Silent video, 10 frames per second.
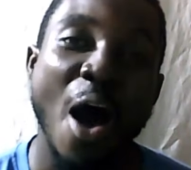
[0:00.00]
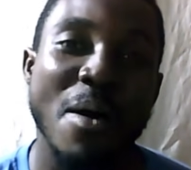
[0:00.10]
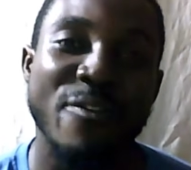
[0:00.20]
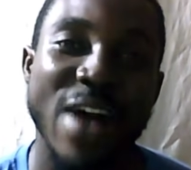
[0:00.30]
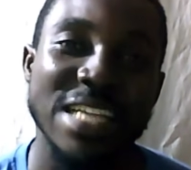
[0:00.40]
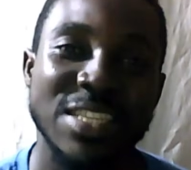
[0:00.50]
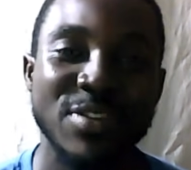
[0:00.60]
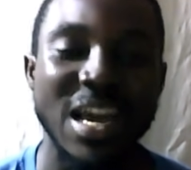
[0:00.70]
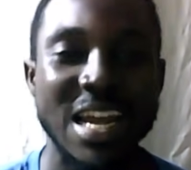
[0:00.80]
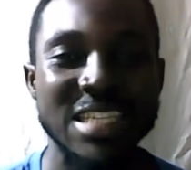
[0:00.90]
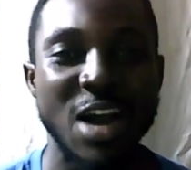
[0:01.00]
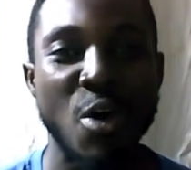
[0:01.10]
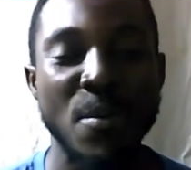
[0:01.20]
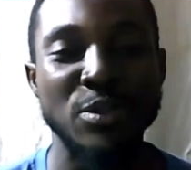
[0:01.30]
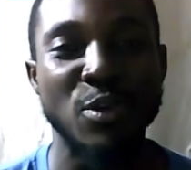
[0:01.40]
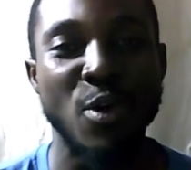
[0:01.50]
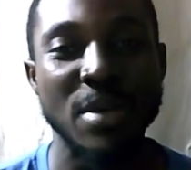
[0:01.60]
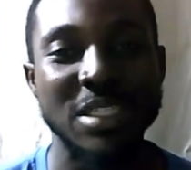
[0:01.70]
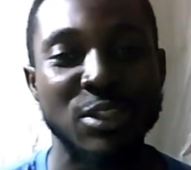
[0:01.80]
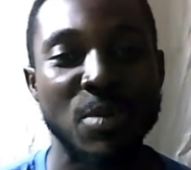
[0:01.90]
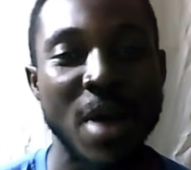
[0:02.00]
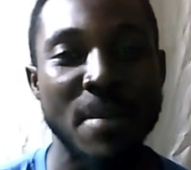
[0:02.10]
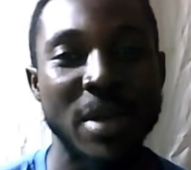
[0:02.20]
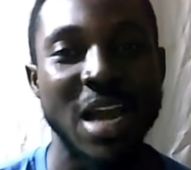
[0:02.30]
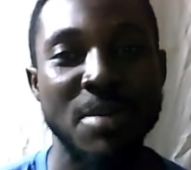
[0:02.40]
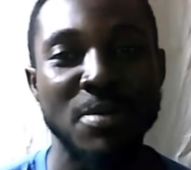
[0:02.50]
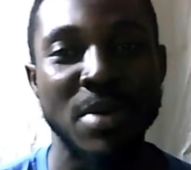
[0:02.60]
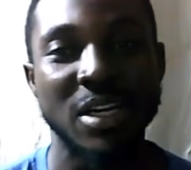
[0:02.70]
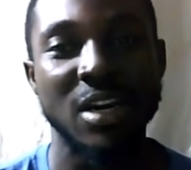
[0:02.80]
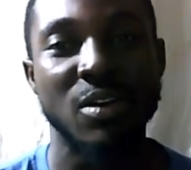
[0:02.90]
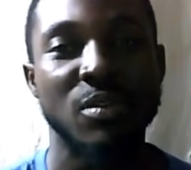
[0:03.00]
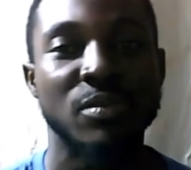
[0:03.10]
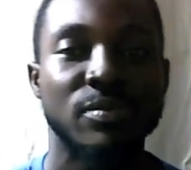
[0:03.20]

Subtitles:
I'm going to fight if you get a comment or conversation by my camera.